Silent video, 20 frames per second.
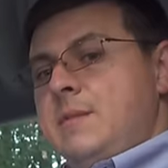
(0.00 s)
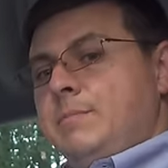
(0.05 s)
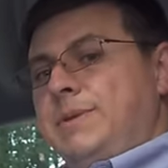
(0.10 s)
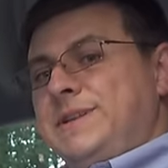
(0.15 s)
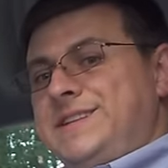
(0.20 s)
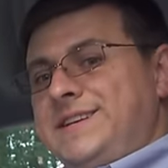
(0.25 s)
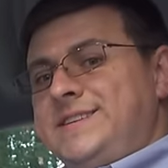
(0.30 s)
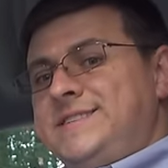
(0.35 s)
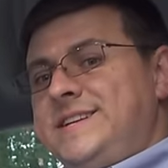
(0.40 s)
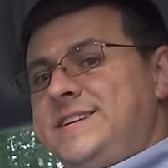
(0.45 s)

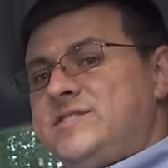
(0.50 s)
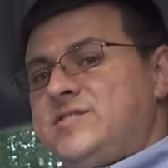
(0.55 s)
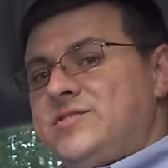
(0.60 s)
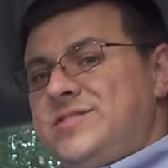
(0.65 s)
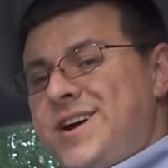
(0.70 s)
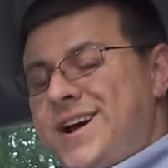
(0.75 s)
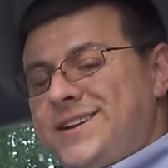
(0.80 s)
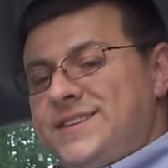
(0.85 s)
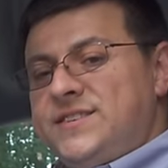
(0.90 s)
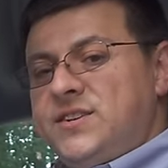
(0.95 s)
But these seats are
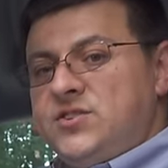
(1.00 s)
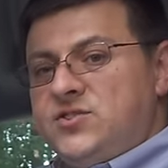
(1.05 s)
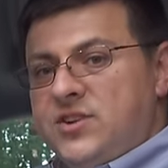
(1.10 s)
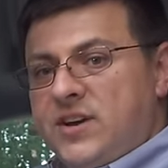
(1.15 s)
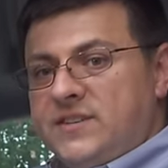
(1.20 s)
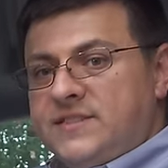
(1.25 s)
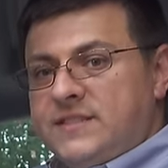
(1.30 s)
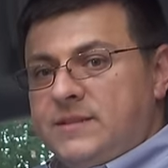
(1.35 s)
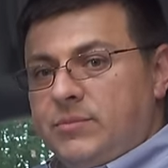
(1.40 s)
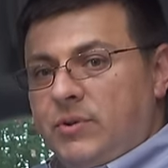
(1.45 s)
not as
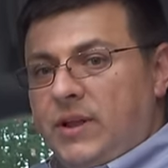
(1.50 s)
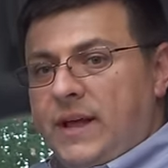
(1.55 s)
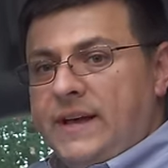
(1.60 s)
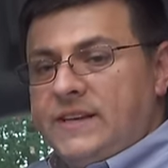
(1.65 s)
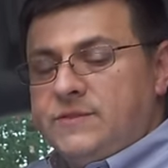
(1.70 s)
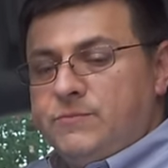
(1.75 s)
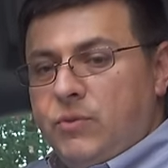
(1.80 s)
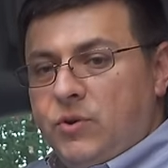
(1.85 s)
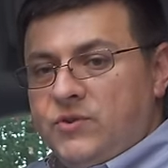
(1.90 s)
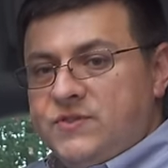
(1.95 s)
adjustable
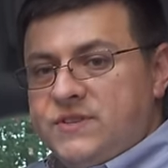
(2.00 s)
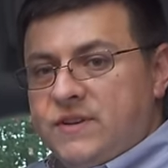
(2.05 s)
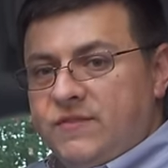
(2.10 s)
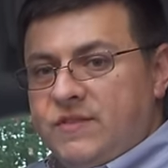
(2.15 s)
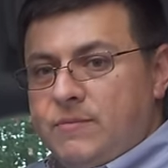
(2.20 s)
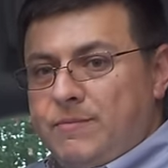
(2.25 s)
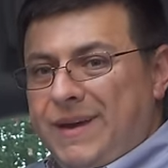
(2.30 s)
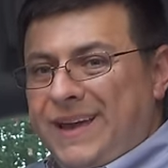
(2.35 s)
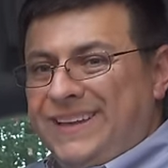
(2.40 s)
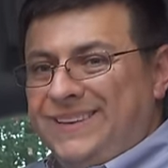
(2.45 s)
as most
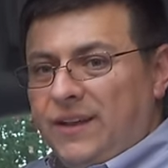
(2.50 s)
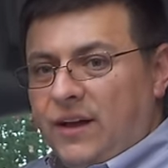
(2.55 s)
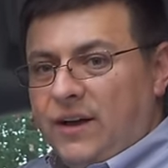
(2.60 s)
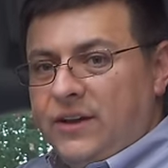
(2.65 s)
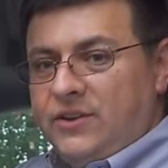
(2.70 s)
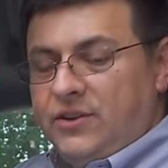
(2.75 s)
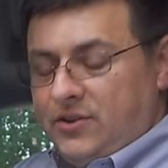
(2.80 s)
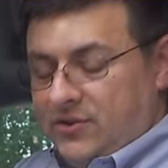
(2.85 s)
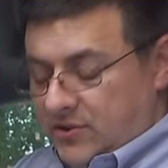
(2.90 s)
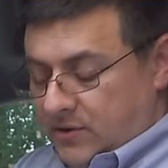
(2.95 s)
of the
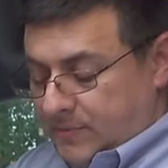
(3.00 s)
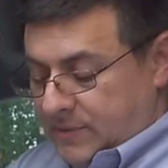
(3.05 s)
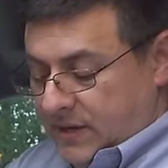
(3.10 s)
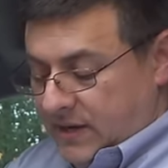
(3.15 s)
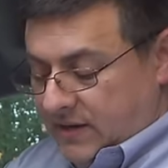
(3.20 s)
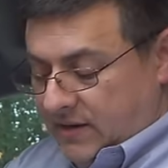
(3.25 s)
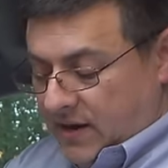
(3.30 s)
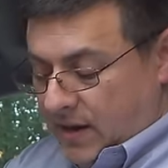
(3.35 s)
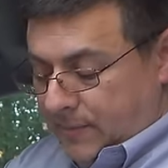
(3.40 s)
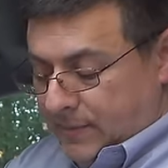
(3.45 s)
mainline
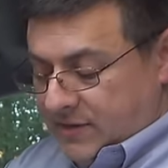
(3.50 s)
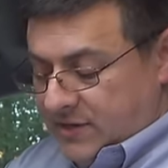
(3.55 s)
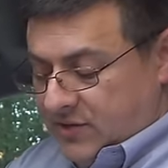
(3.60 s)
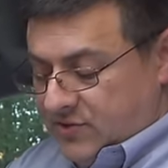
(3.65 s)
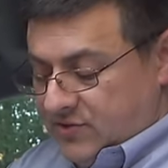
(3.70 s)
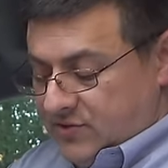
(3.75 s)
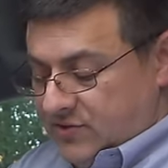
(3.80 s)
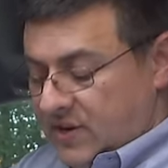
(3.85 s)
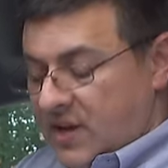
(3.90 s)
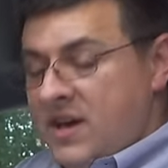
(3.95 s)
European
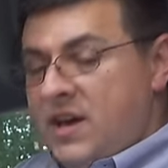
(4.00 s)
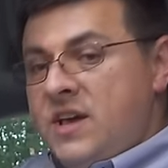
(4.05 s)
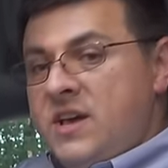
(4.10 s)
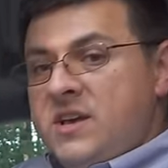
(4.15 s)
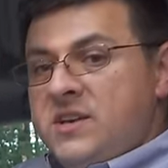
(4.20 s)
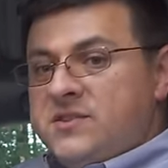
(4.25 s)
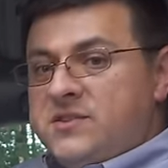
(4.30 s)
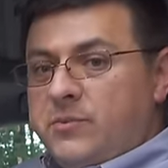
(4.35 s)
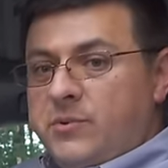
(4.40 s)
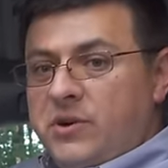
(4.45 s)
competition.
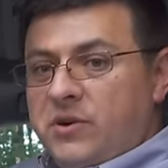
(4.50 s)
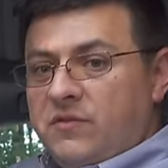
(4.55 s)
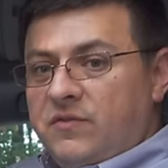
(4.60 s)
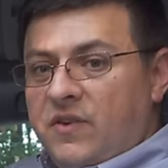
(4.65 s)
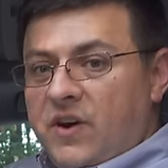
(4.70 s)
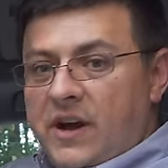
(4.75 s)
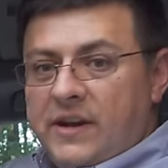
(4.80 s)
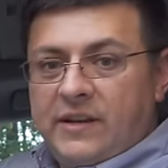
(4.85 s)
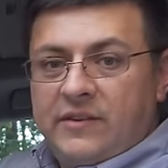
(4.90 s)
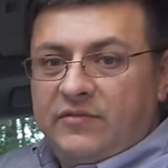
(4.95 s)
So we don't
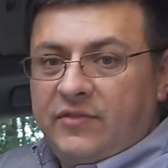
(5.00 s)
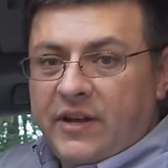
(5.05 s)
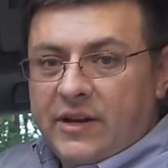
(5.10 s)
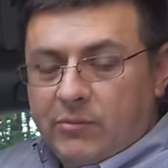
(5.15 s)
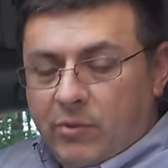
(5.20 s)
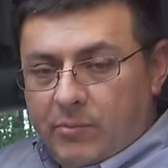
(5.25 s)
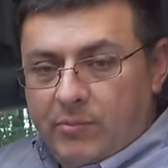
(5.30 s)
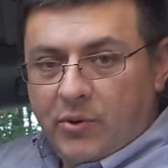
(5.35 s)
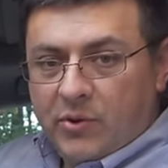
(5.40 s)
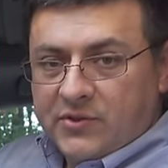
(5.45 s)
find
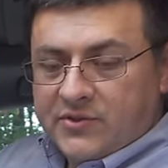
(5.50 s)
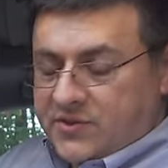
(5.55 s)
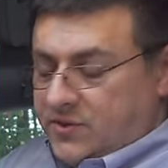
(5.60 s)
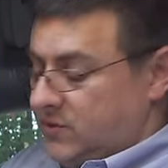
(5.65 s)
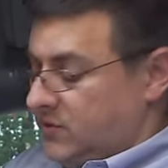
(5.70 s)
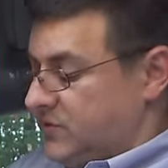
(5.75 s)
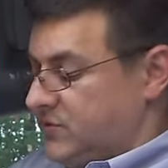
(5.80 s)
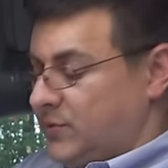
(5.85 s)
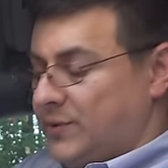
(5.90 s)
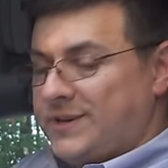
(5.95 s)
inflatable
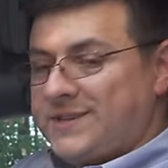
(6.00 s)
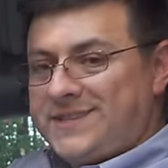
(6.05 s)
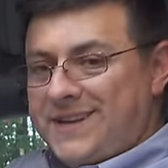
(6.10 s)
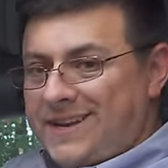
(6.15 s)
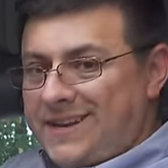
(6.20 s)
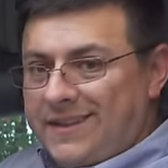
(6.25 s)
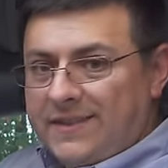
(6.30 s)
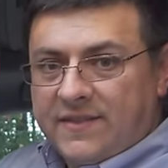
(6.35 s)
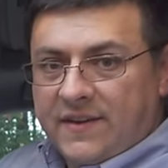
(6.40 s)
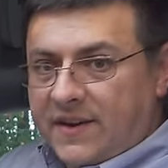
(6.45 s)
bolsters or
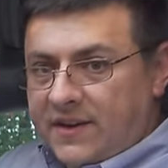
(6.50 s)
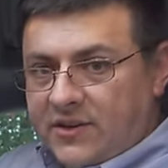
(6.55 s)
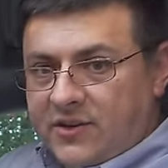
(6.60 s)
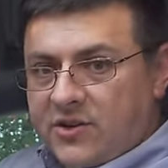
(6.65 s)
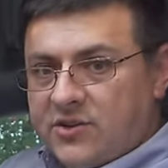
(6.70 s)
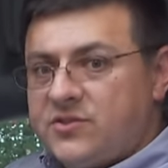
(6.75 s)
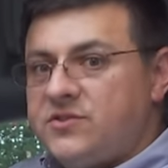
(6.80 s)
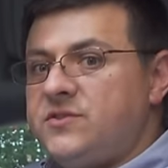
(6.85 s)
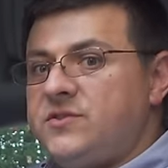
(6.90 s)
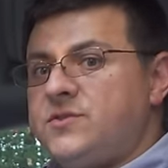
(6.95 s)
extending thigh
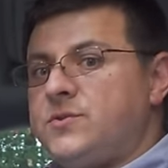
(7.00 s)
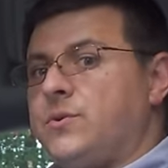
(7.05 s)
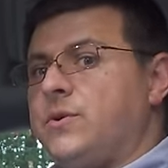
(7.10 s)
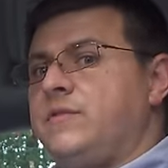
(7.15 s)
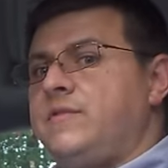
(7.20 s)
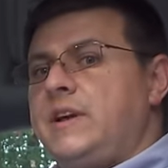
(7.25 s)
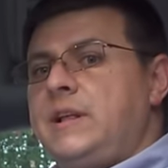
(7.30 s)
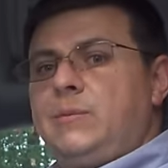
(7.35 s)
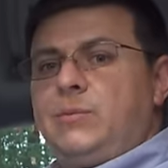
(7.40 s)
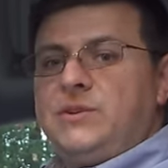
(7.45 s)
cushions or
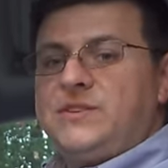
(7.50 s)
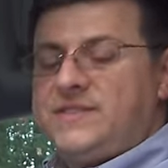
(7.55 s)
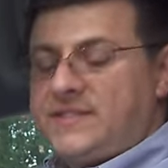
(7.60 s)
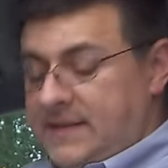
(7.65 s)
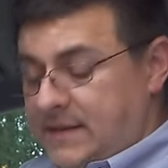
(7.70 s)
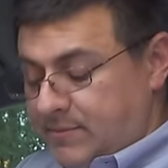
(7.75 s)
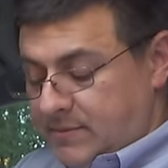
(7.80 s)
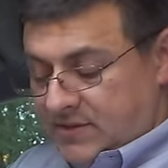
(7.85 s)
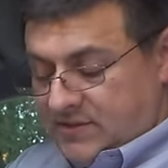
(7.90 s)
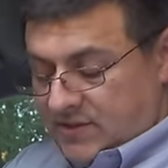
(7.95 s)
available
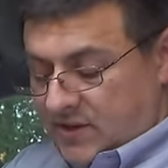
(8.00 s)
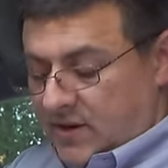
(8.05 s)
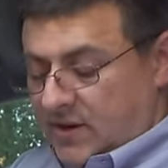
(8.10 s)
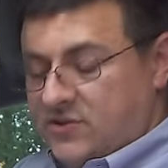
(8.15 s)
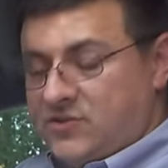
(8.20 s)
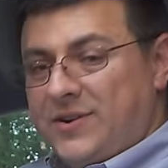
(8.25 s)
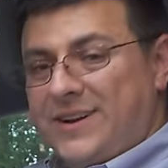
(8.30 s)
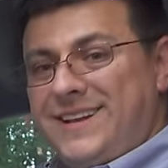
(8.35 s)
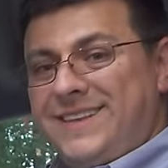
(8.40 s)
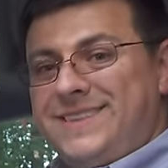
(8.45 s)
seat
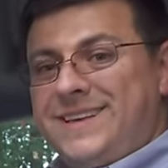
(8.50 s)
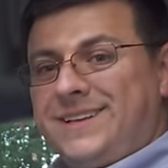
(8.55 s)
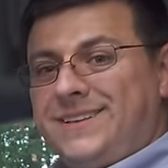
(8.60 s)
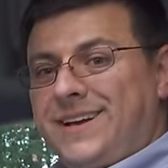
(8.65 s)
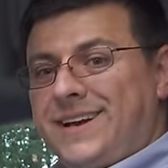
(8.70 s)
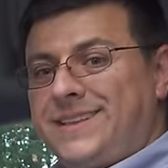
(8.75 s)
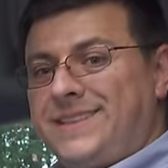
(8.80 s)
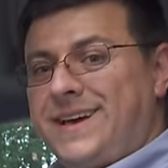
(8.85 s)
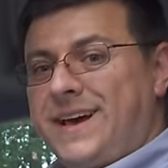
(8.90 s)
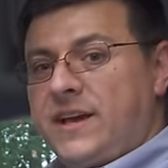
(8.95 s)
massage or anything
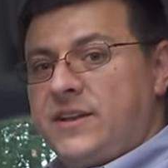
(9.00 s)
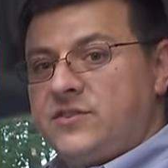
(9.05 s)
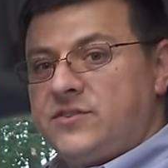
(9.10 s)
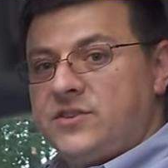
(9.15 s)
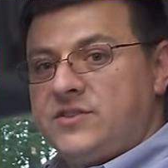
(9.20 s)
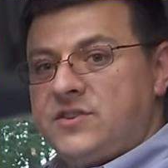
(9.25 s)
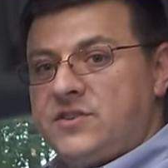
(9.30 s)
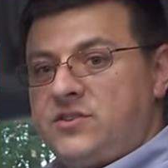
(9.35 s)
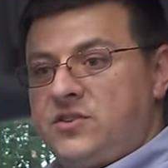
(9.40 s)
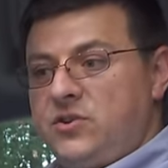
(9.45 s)
like that.
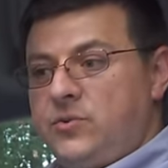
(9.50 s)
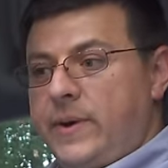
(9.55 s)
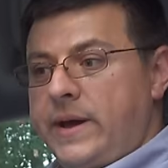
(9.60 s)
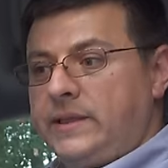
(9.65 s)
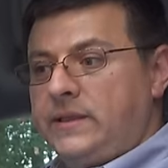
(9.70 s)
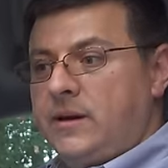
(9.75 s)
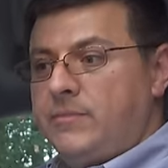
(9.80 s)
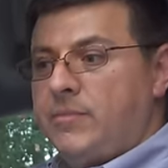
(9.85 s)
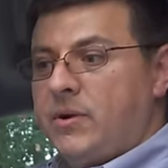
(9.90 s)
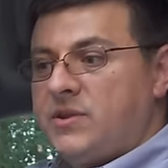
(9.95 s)
Just a two-way
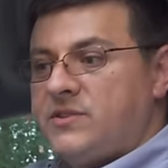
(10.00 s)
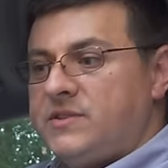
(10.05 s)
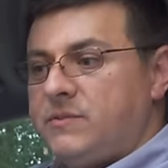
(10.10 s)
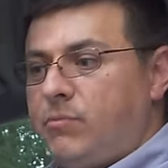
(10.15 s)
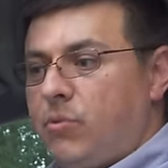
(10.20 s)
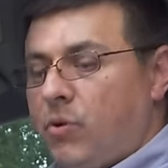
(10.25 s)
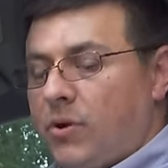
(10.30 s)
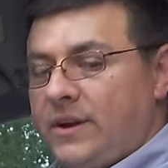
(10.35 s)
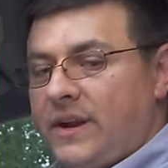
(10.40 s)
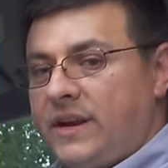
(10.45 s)
lumbar
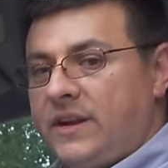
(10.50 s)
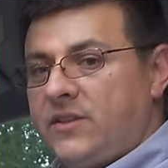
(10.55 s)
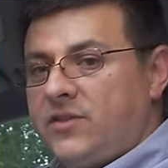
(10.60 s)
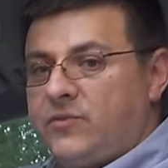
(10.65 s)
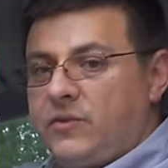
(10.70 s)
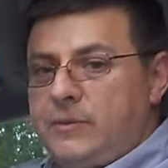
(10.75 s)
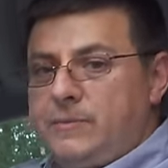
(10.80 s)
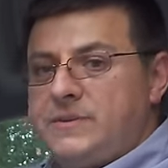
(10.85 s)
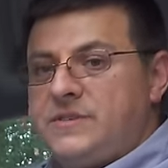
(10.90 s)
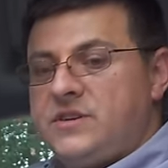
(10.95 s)
support and a
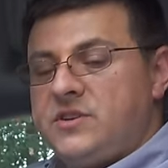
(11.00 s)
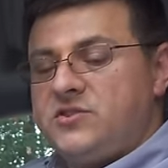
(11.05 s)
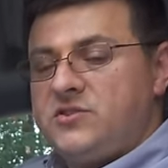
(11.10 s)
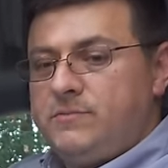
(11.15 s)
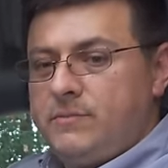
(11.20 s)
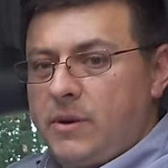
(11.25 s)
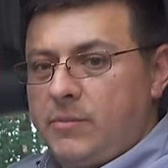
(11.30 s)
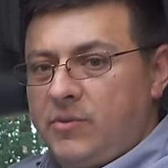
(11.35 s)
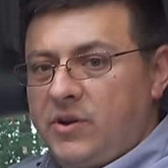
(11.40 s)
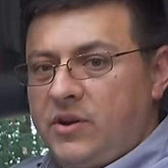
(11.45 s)

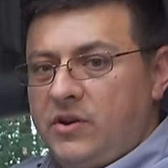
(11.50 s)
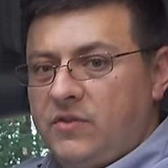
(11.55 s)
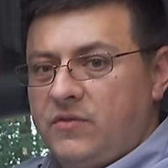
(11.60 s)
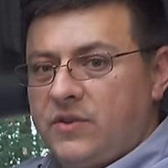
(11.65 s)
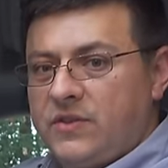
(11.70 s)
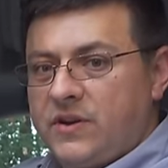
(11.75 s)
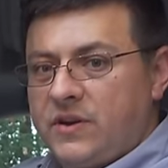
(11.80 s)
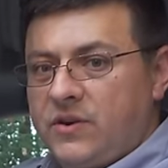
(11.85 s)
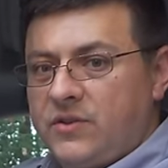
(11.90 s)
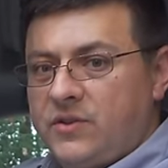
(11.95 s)
three-position memory
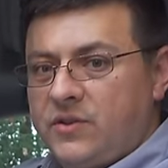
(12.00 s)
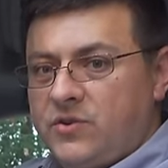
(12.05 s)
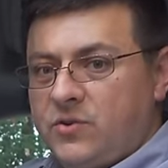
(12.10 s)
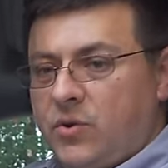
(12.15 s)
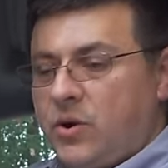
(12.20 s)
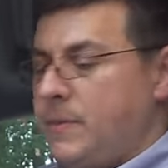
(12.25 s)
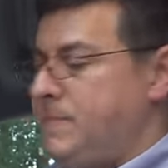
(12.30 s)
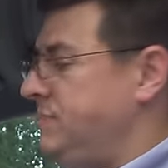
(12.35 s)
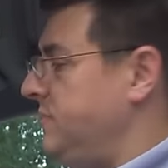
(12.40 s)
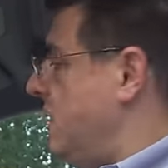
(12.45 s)
over there on the
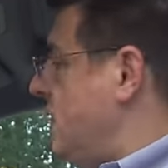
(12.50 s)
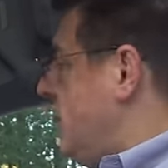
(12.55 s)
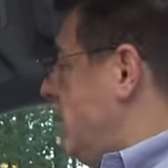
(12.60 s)
door.